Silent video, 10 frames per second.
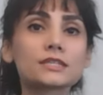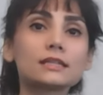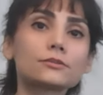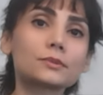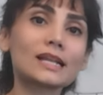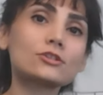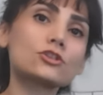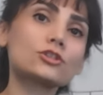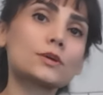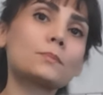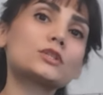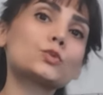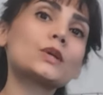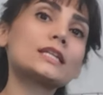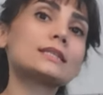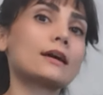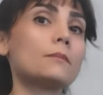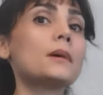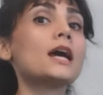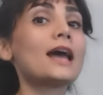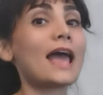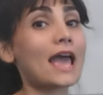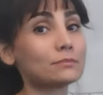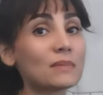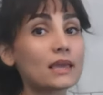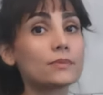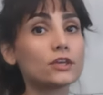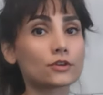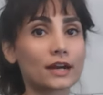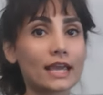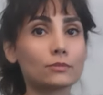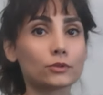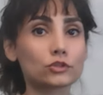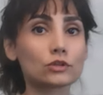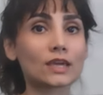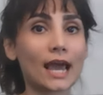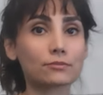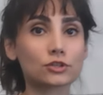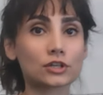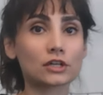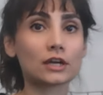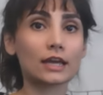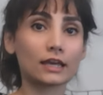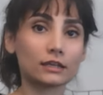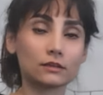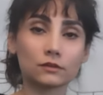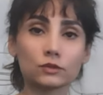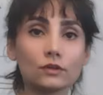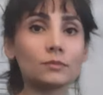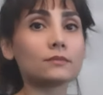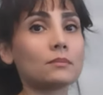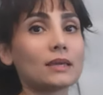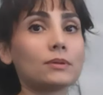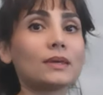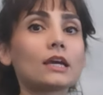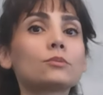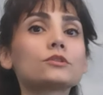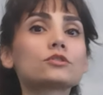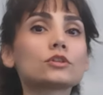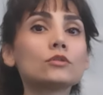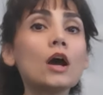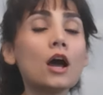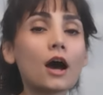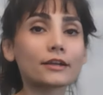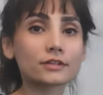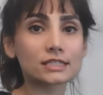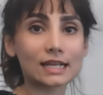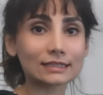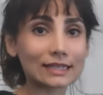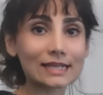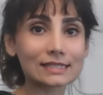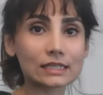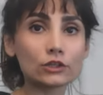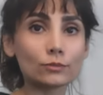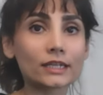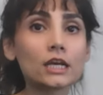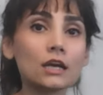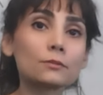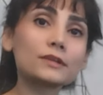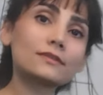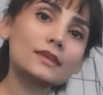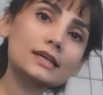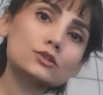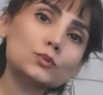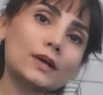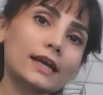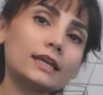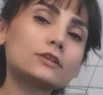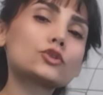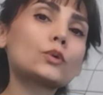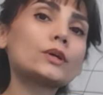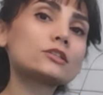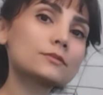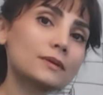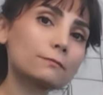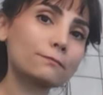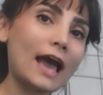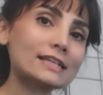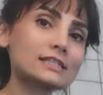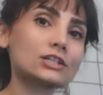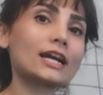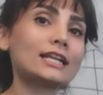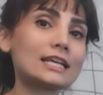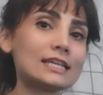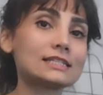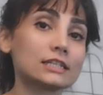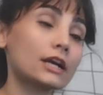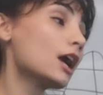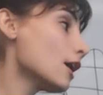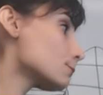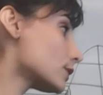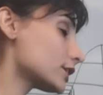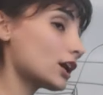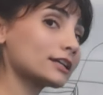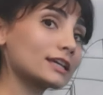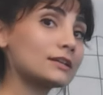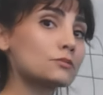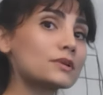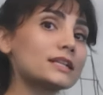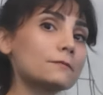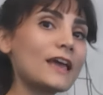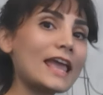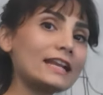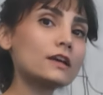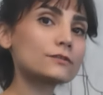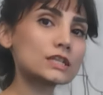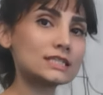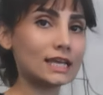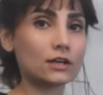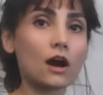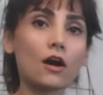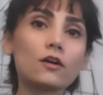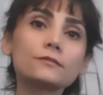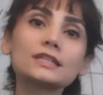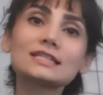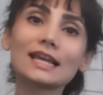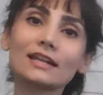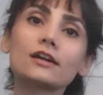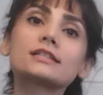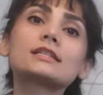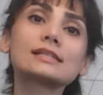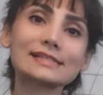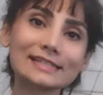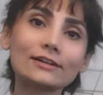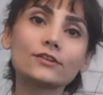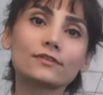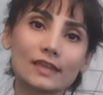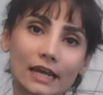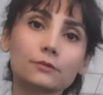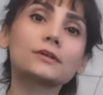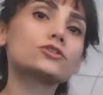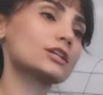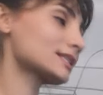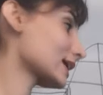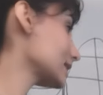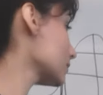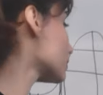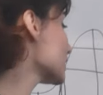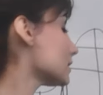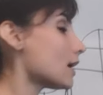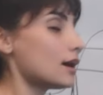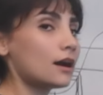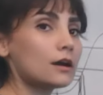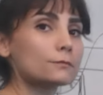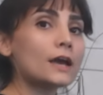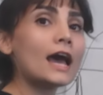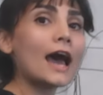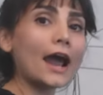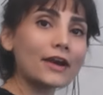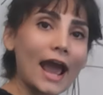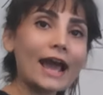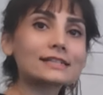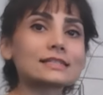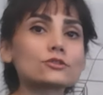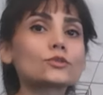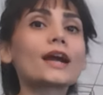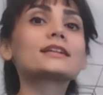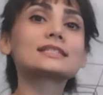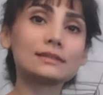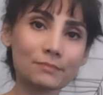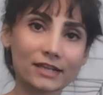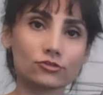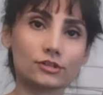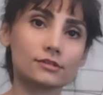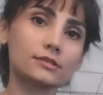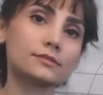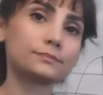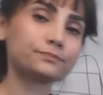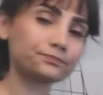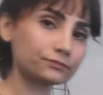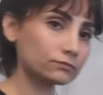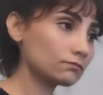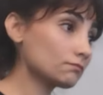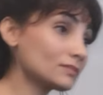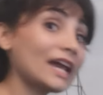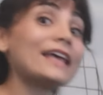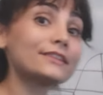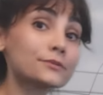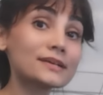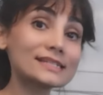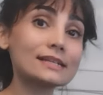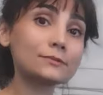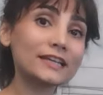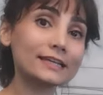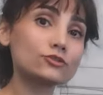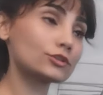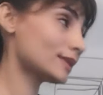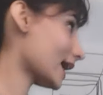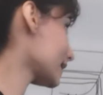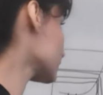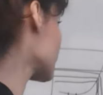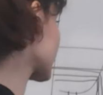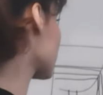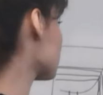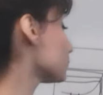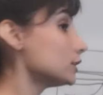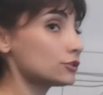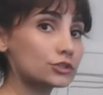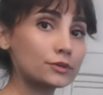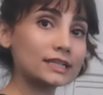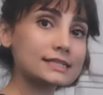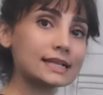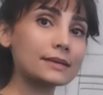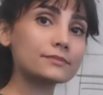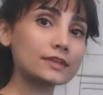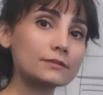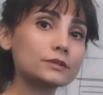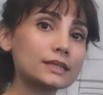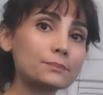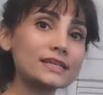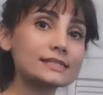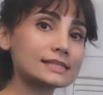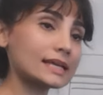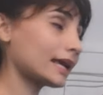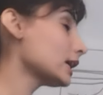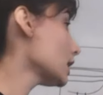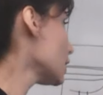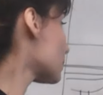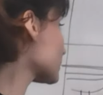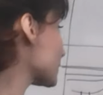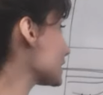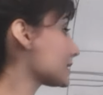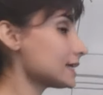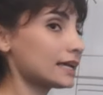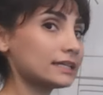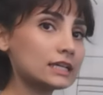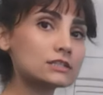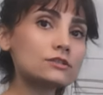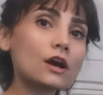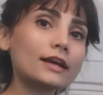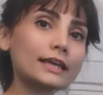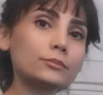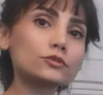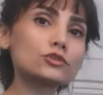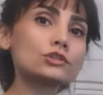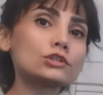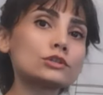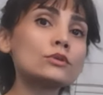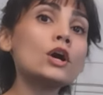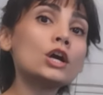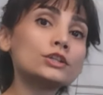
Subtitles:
see the relationship between them, and maybe you're able to capture maybe be able to understand that that's a human. With this way, it's going to be faster and easier. We're not getting rid of any of the data. All of the data is still there. We're just getting rid of our axis or our dimensions. And the reason we can do that, like we're doing the same thing with the PCA, but PCA is not able to do